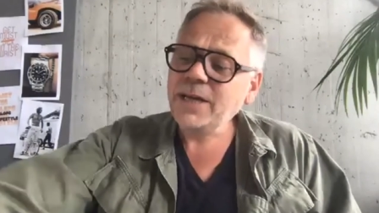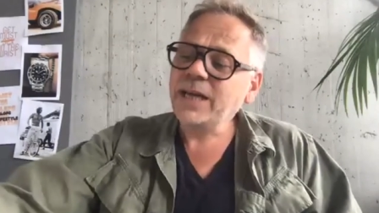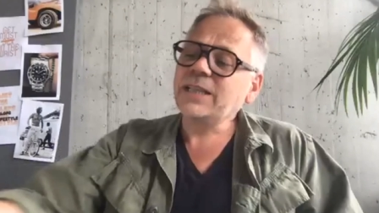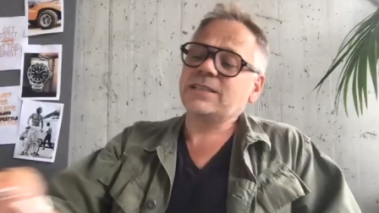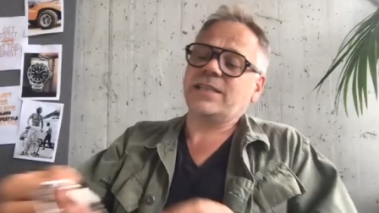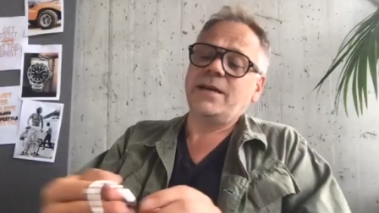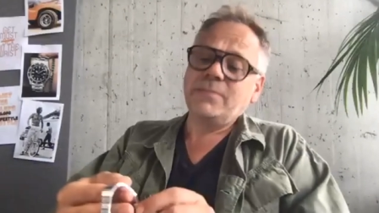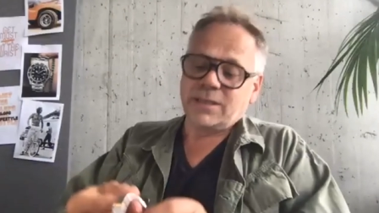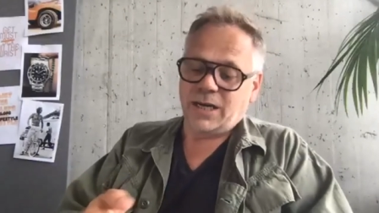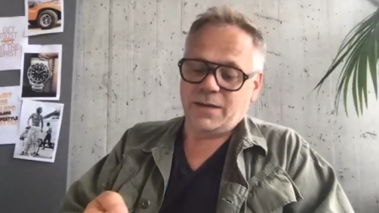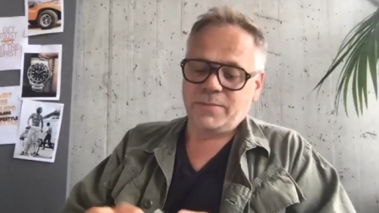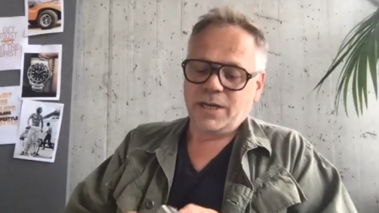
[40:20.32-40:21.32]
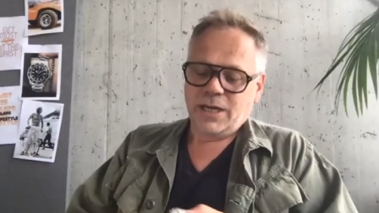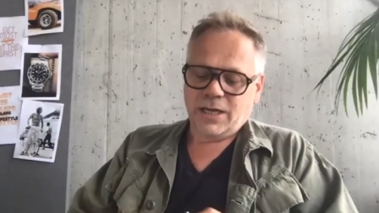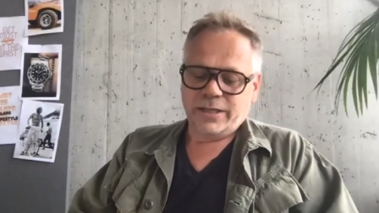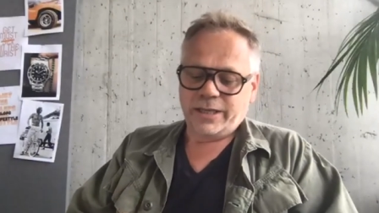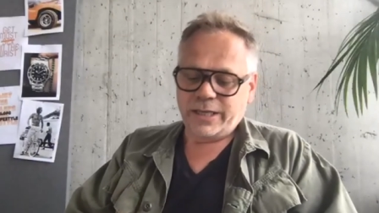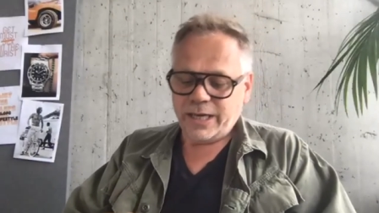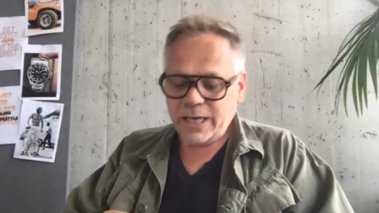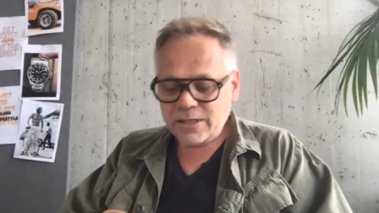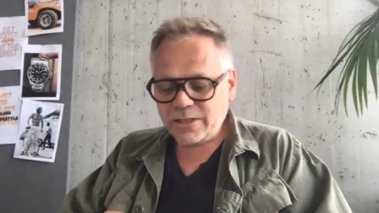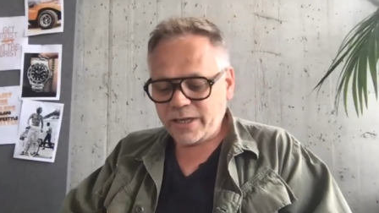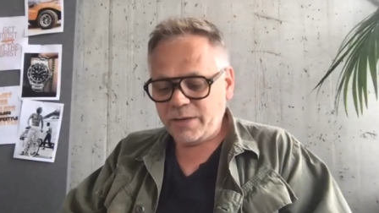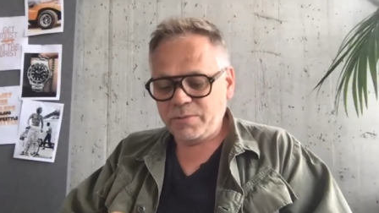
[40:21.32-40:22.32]
at the same time, the case
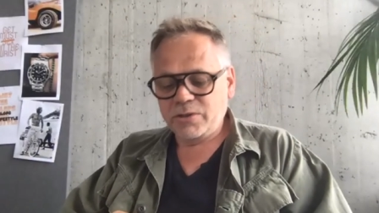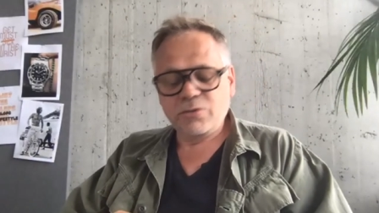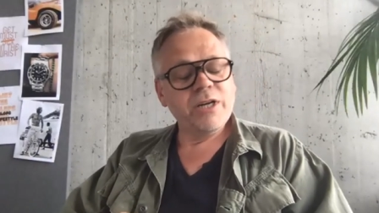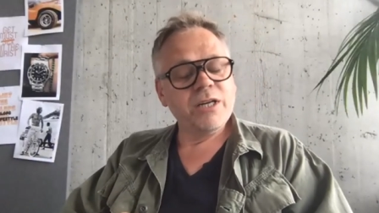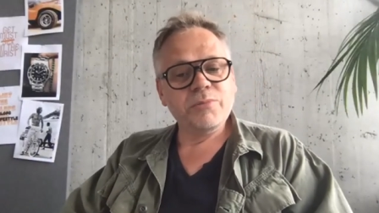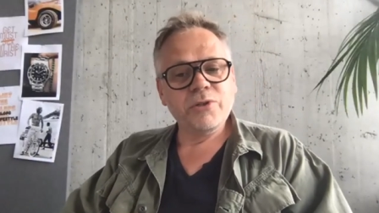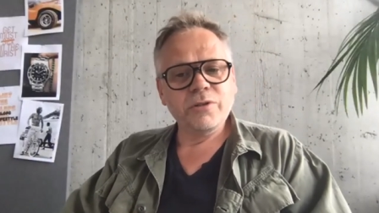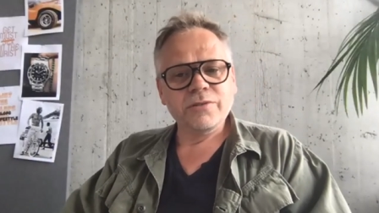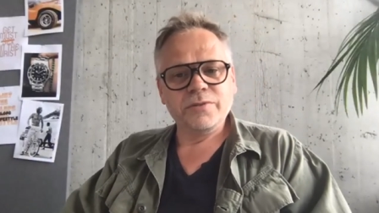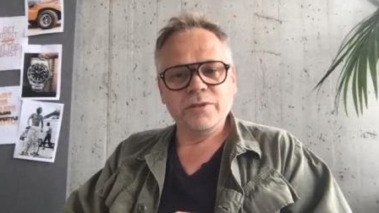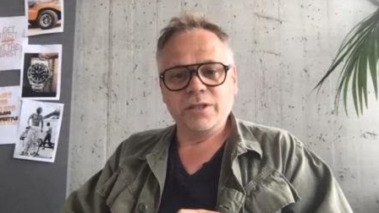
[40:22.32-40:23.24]
shape is really beautiful.